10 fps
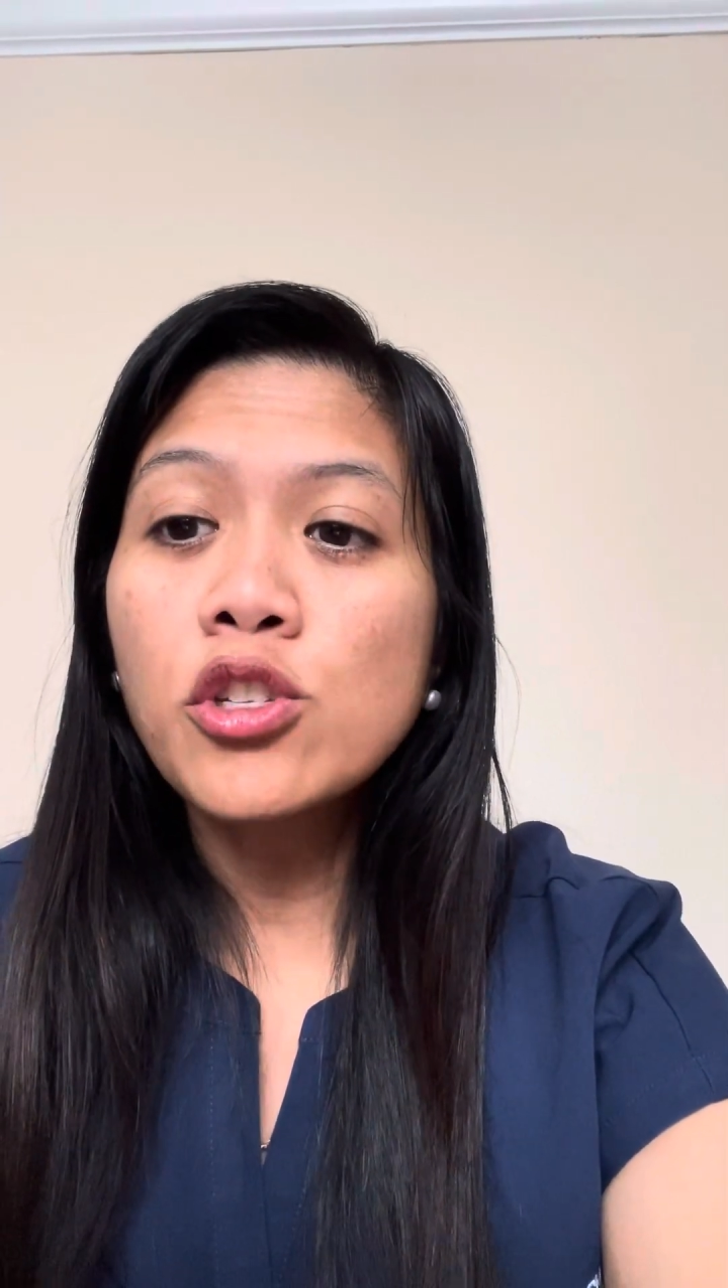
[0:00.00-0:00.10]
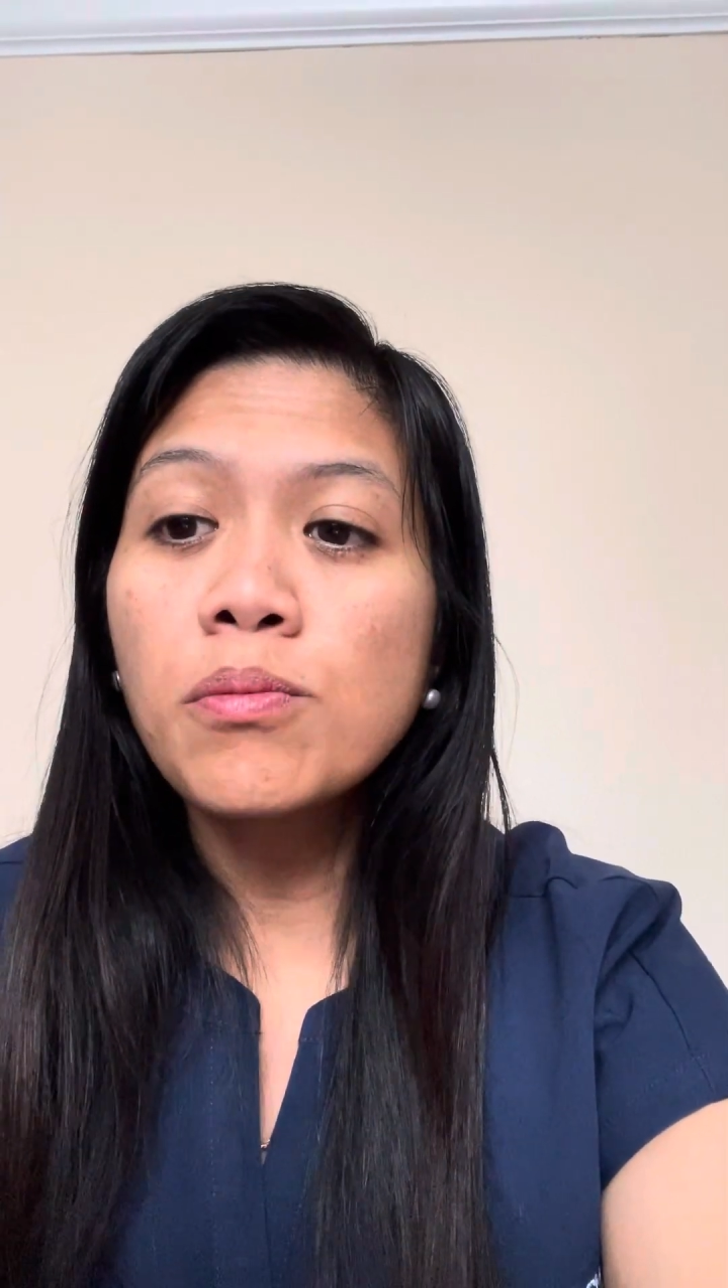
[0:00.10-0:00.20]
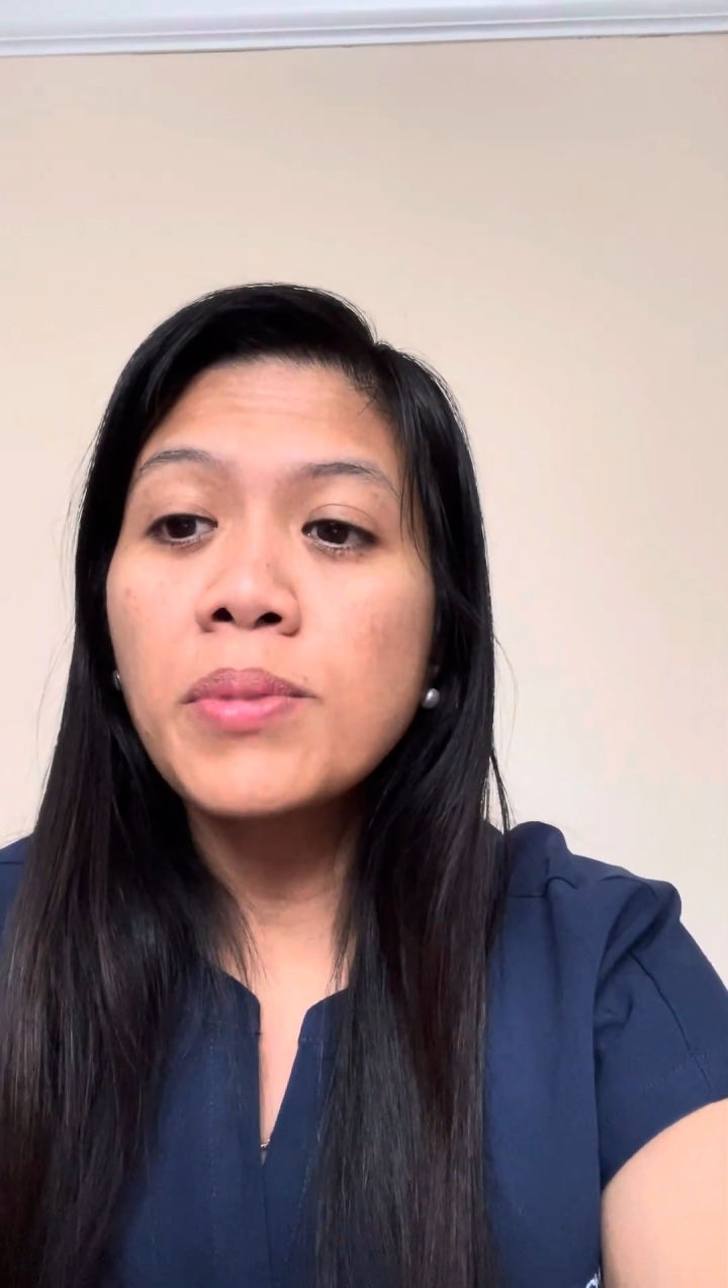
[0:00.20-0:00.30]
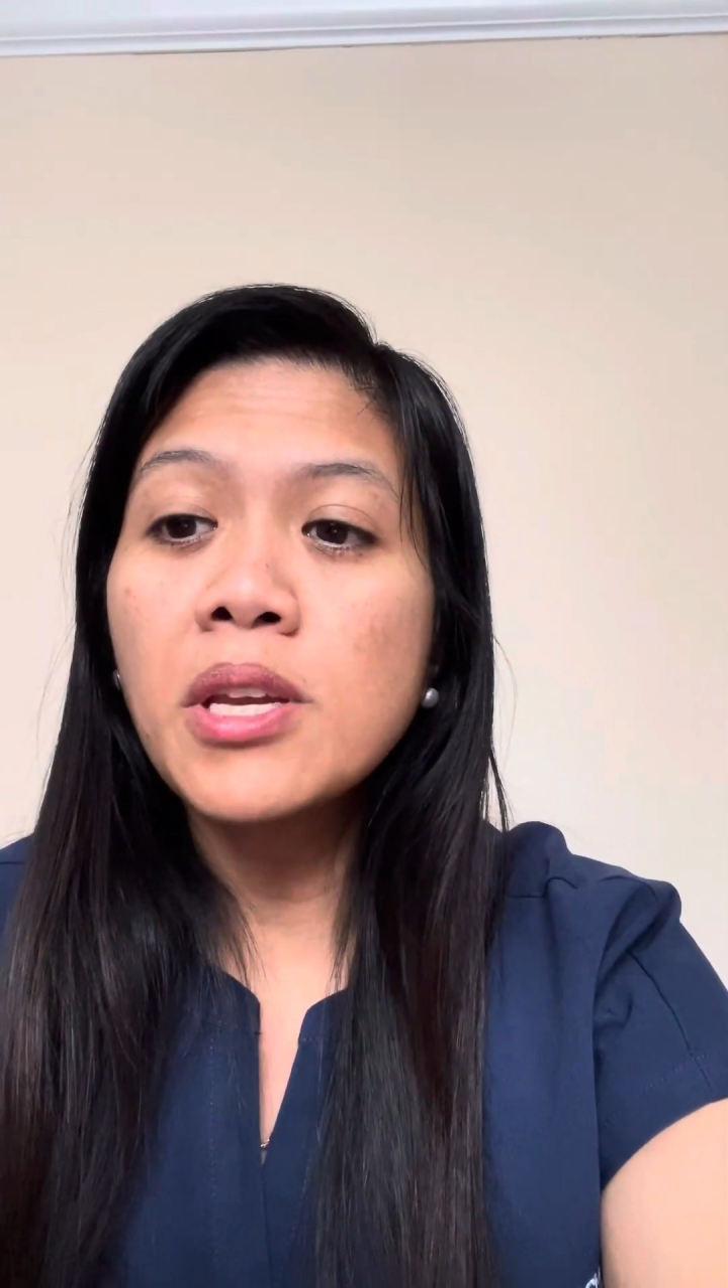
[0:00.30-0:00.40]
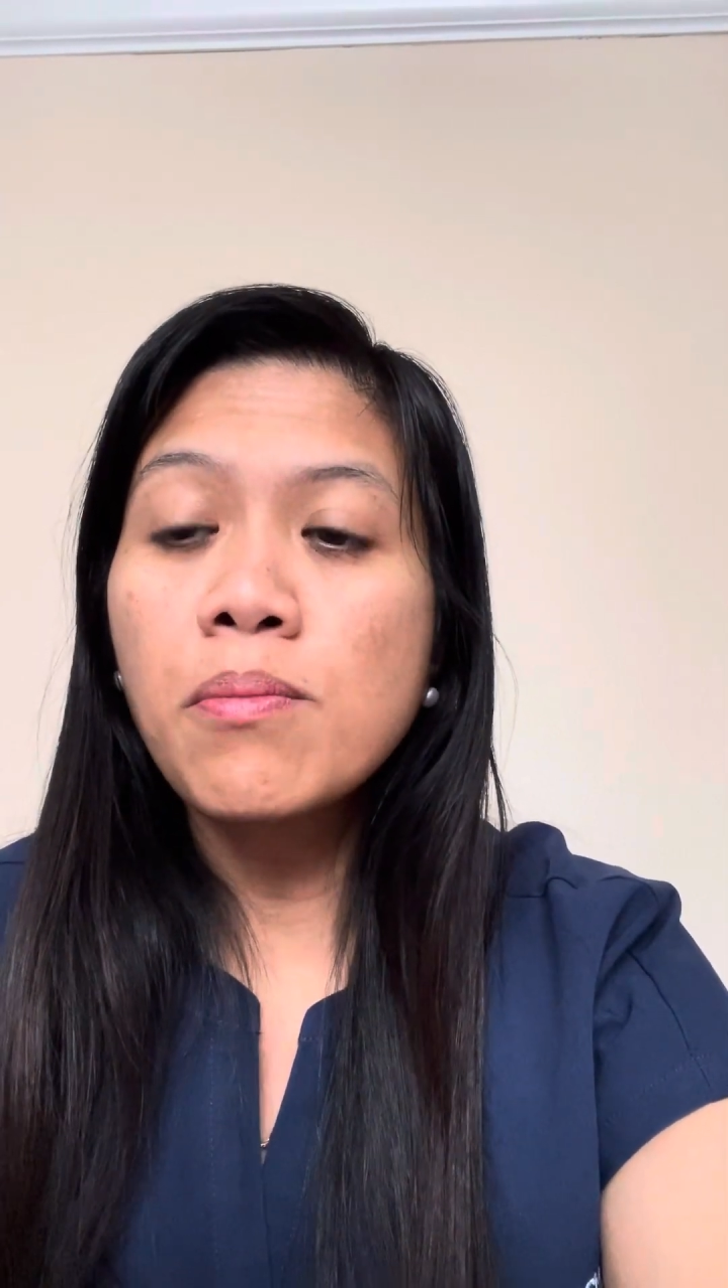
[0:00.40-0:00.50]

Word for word: to be